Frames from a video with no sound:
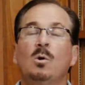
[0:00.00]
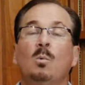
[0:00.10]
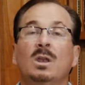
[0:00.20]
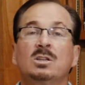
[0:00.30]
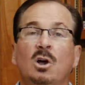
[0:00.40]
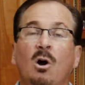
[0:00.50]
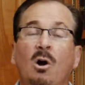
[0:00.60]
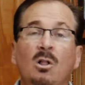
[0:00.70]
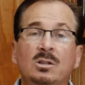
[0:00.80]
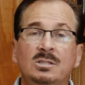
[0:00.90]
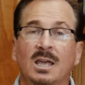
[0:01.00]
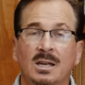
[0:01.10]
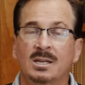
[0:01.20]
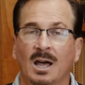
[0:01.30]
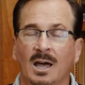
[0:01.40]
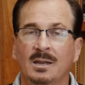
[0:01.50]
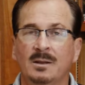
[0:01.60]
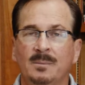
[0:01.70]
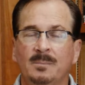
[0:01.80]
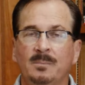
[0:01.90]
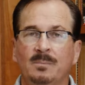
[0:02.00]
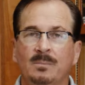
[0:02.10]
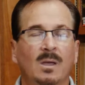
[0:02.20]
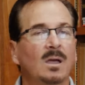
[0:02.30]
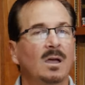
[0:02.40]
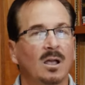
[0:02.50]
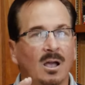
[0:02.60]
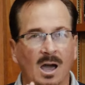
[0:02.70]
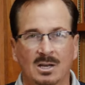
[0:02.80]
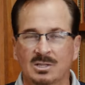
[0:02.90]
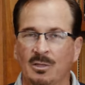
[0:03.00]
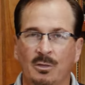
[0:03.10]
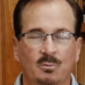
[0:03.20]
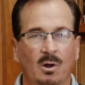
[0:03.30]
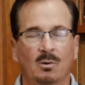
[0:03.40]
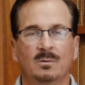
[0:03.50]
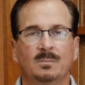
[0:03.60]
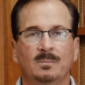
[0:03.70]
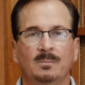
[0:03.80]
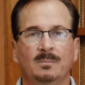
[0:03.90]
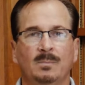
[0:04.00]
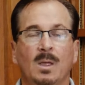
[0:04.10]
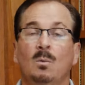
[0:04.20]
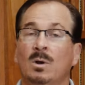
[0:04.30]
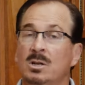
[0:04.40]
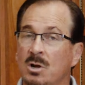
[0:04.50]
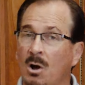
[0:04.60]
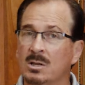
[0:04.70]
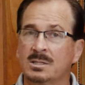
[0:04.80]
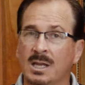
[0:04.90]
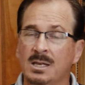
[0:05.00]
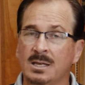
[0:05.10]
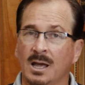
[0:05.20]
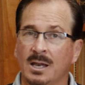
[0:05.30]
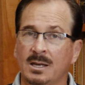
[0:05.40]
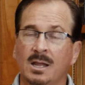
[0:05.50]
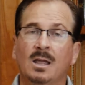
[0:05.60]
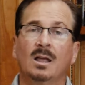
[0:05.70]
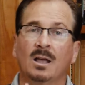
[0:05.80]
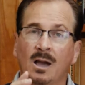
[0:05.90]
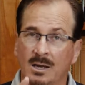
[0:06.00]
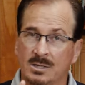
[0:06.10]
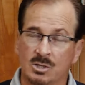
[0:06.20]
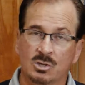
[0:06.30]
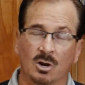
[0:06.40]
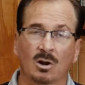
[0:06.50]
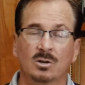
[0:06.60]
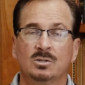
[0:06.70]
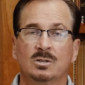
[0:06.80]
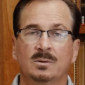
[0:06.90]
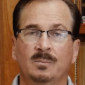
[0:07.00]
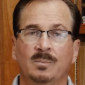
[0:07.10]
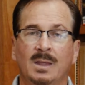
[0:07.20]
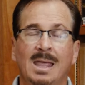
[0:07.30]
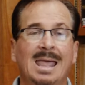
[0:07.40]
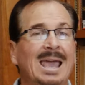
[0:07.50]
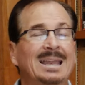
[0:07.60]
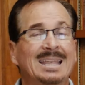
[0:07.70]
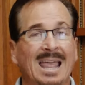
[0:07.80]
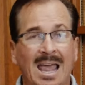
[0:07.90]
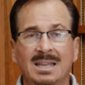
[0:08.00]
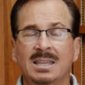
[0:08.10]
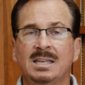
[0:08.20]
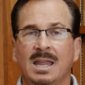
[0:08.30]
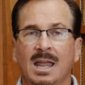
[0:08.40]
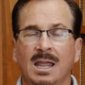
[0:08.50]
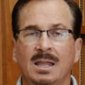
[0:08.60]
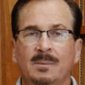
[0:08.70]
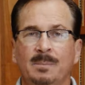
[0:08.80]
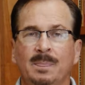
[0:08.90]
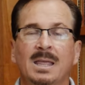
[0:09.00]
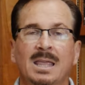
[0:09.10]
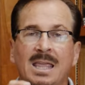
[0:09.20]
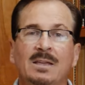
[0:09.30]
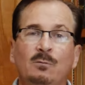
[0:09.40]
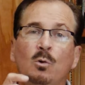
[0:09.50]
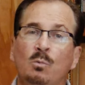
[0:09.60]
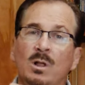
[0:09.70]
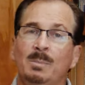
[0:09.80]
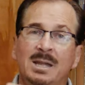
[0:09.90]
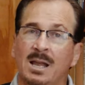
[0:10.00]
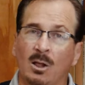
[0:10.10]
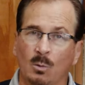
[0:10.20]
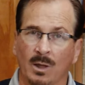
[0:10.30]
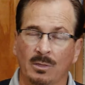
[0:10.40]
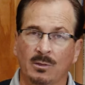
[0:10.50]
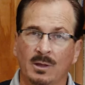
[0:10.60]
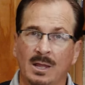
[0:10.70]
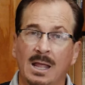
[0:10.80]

When it's all said and done, God is on the throne. When it's all said and done, God is in charge. And at the end of the day, evil will be dealt with,